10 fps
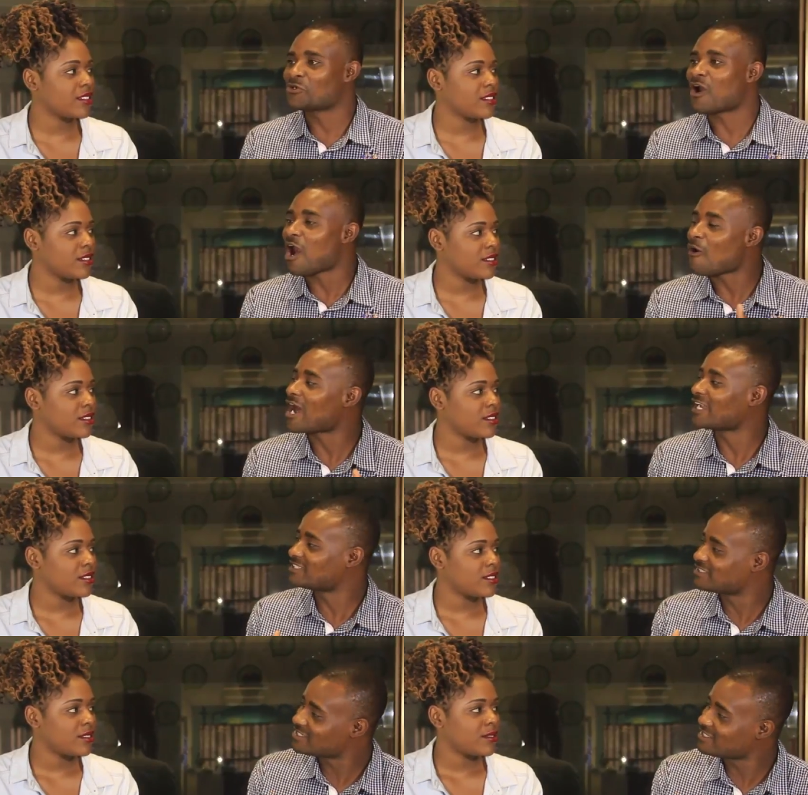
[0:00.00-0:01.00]
Speaker 1: you know how
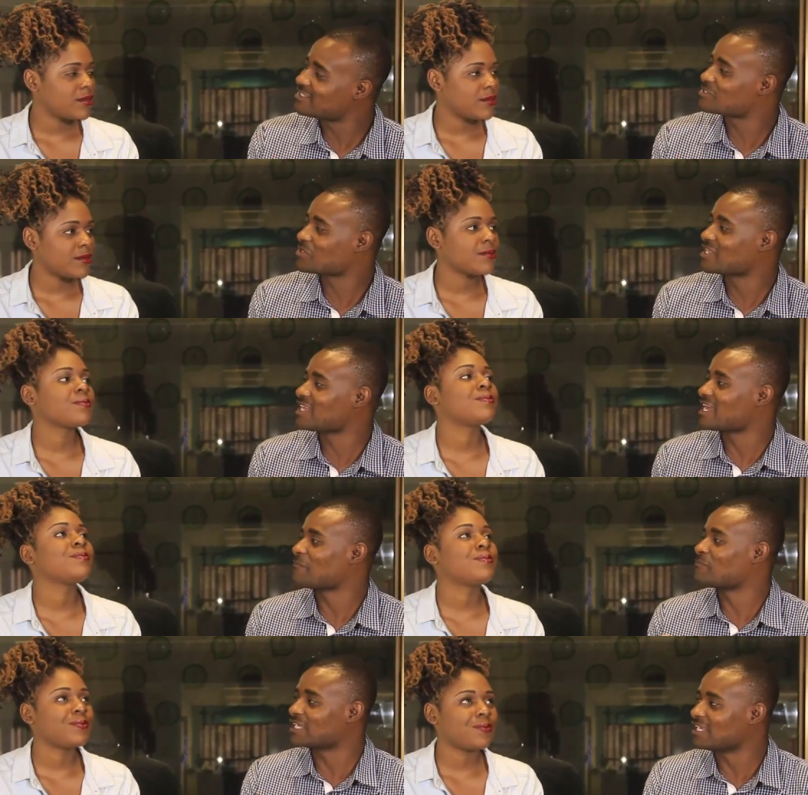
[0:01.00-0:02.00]
hard it is when they
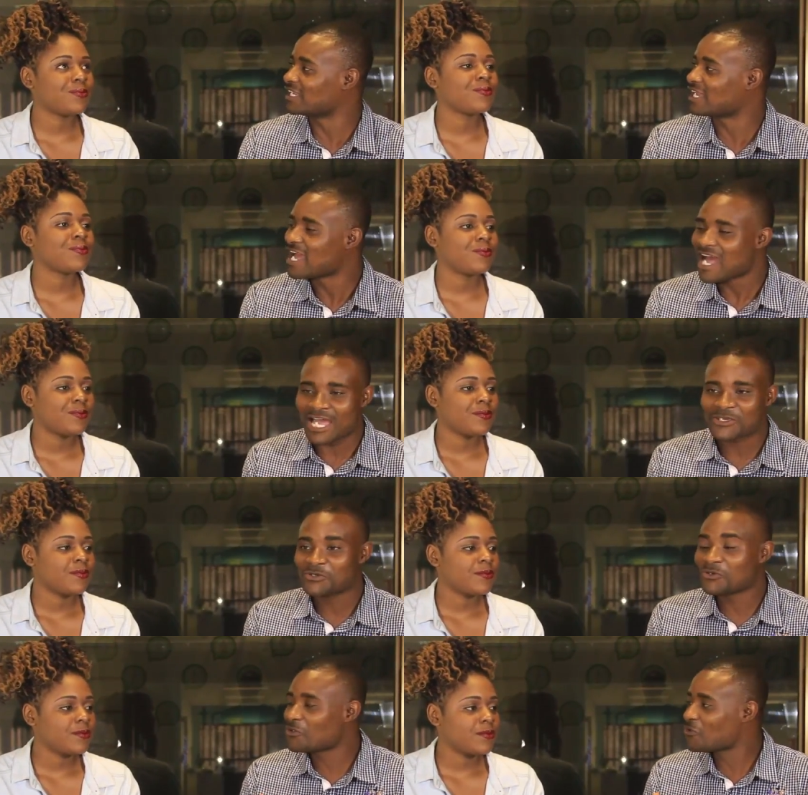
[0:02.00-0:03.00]
are beginning. Are
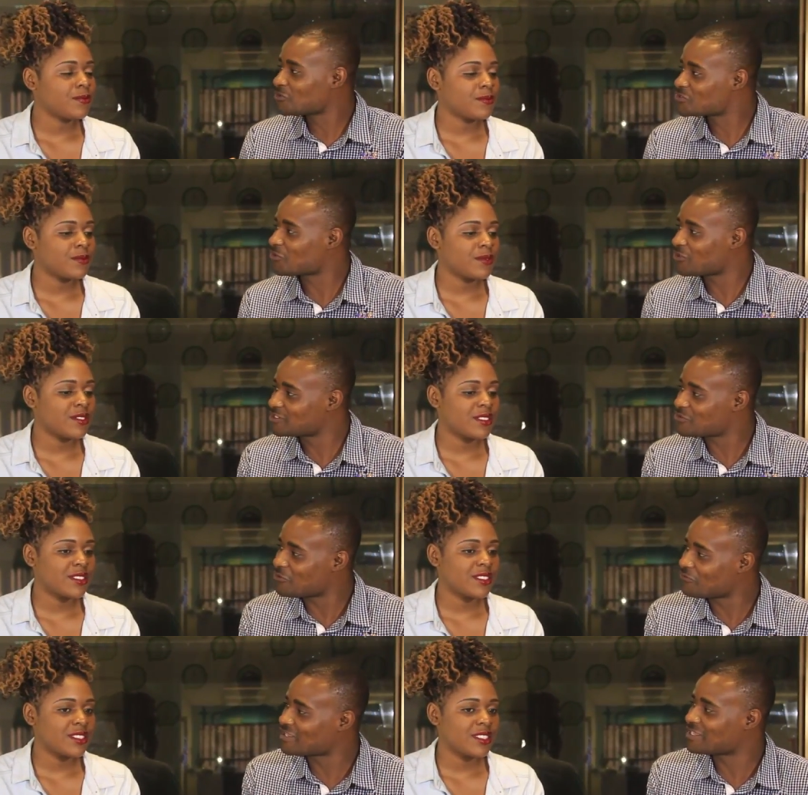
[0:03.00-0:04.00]
you also going to
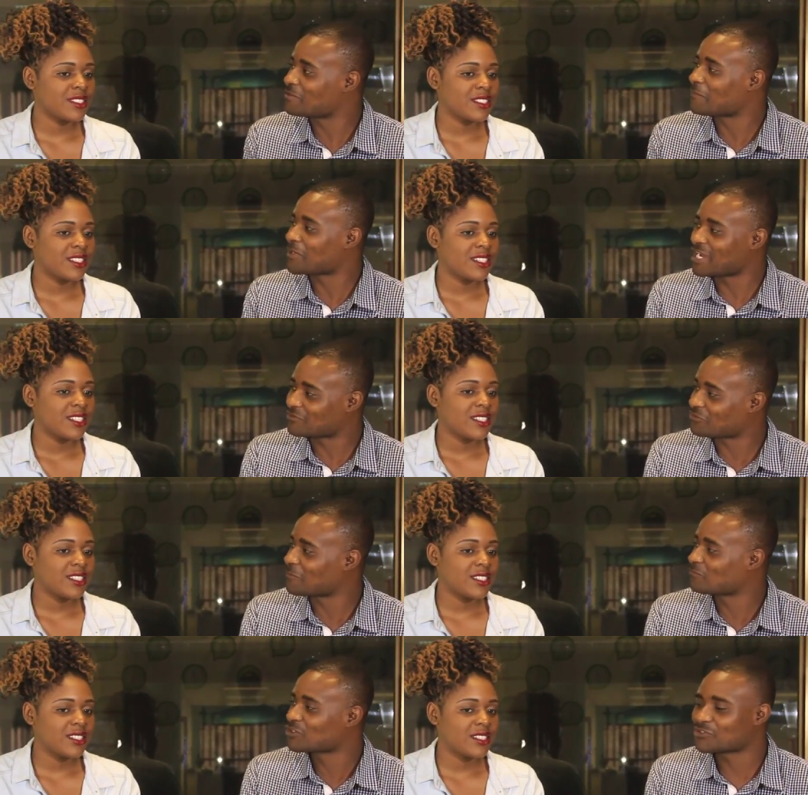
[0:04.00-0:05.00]
offer them a
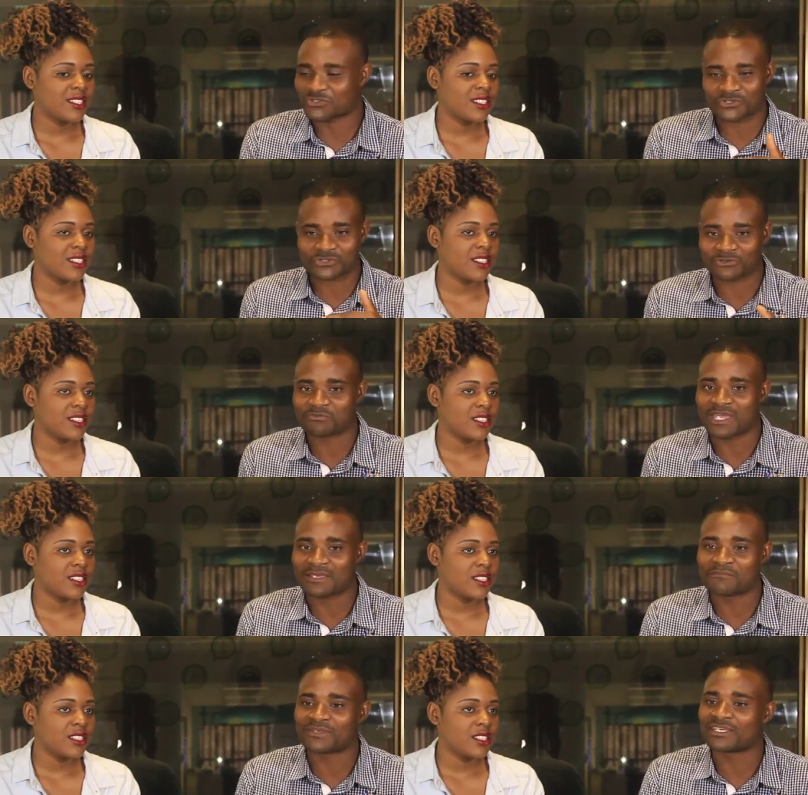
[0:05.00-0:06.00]
platform to sort of
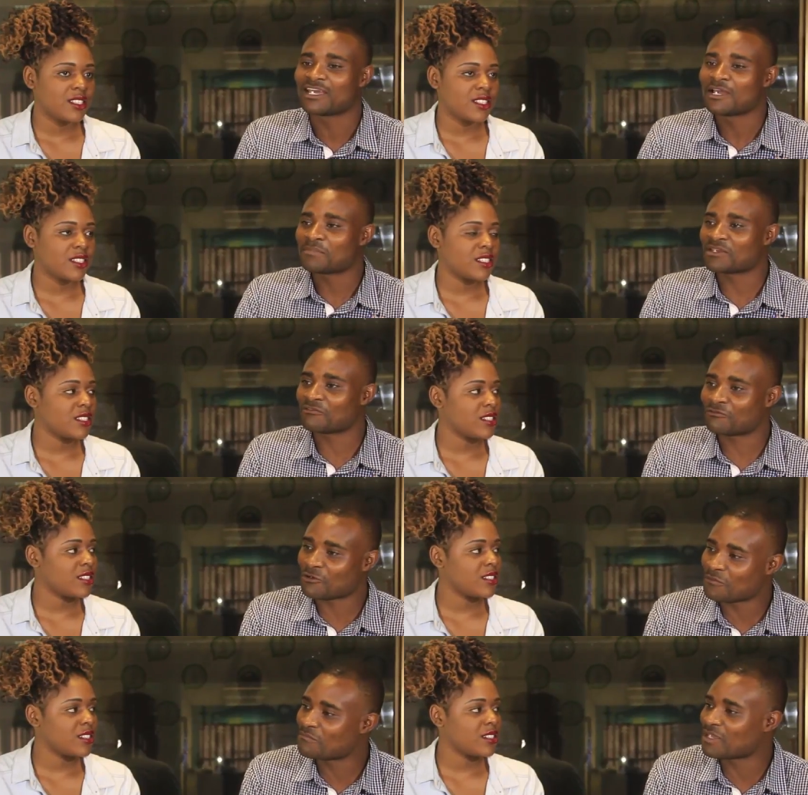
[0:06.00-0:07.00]
maybe
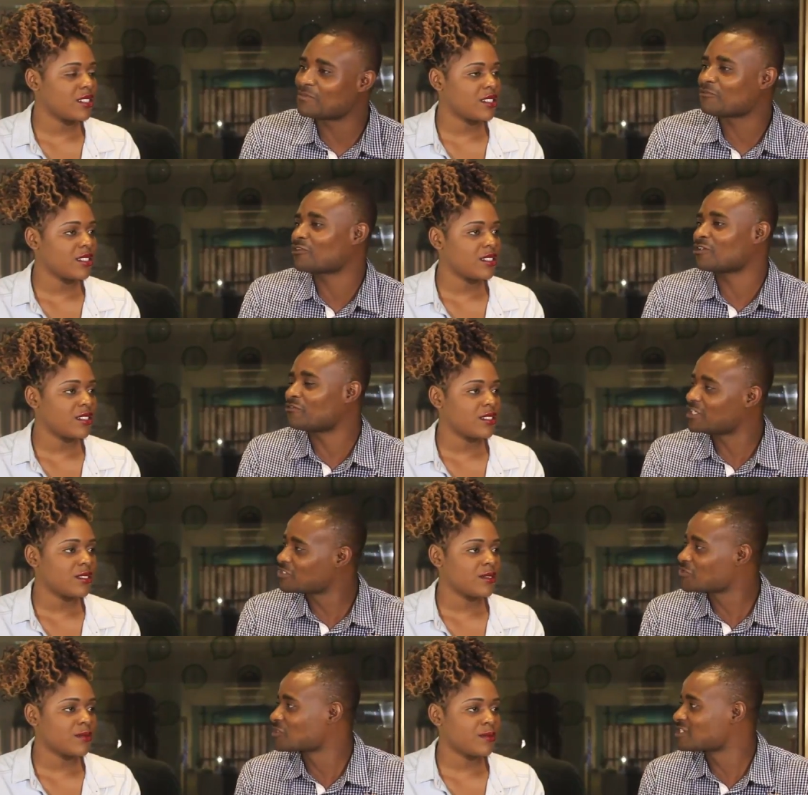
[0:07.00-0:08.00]
perform maybe for a
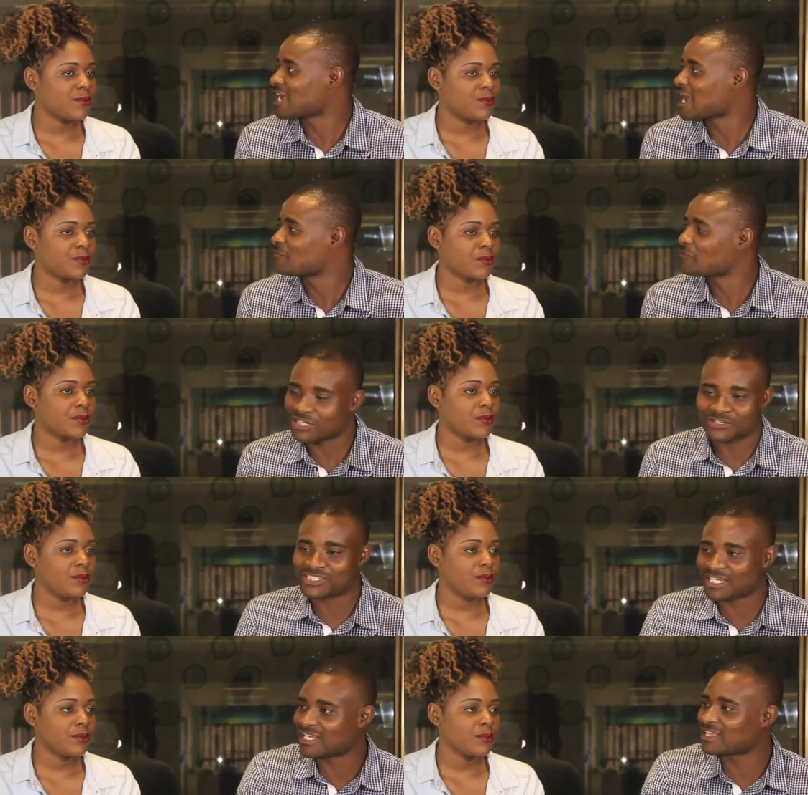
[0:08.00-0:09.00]
very short time? What are
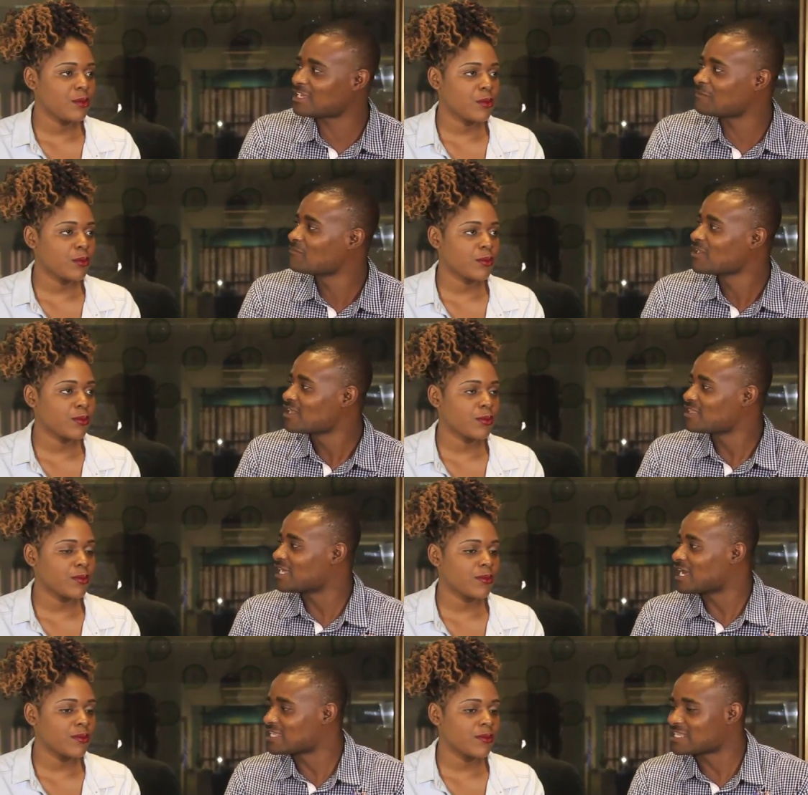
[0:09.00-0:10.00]
you telling them,
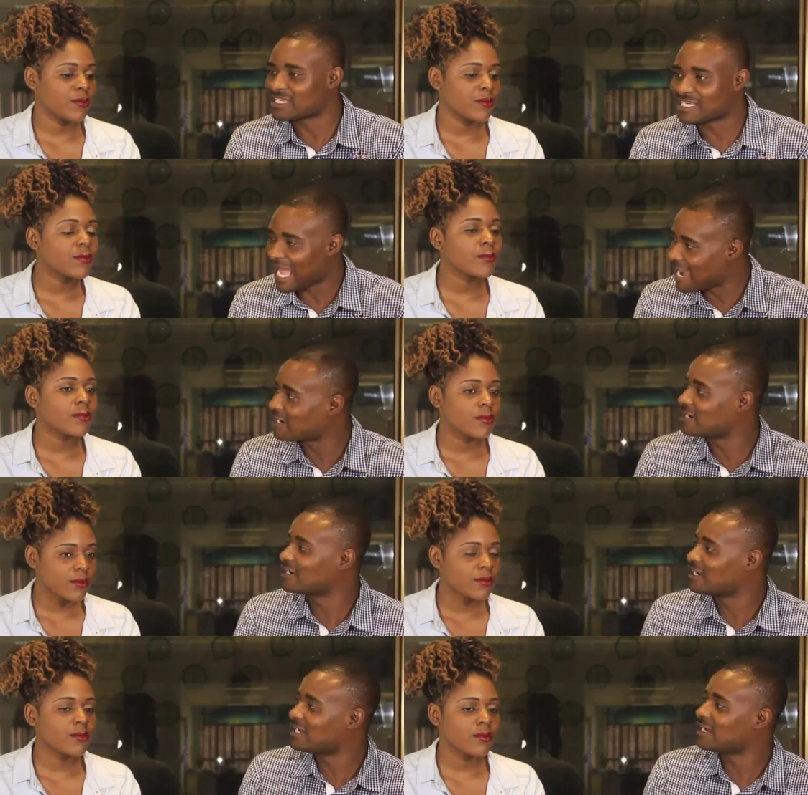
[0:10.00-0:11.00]
that the, the
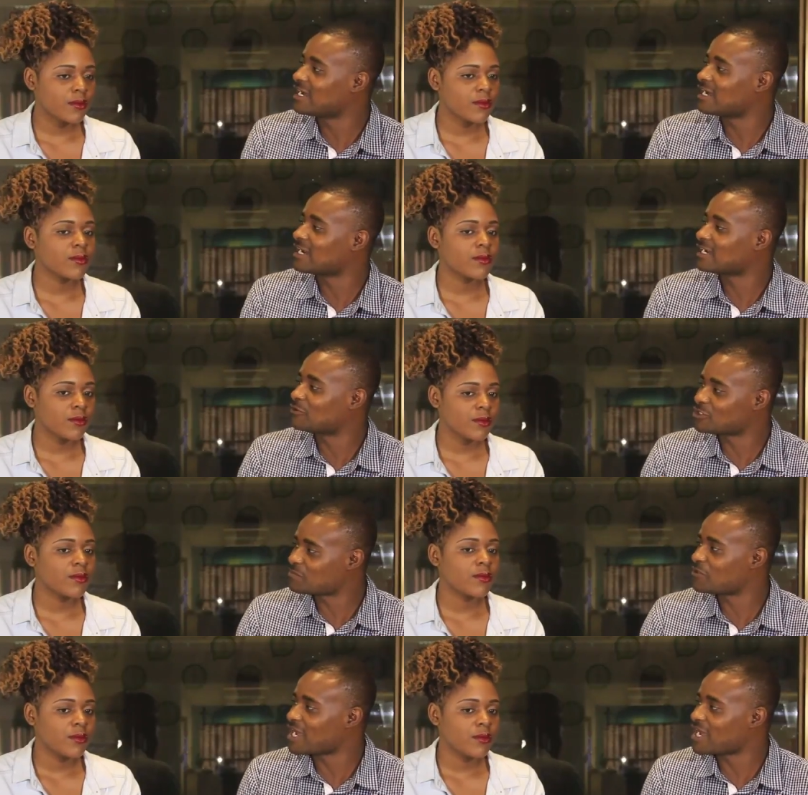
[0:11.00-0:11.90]
young uh, uh, gospel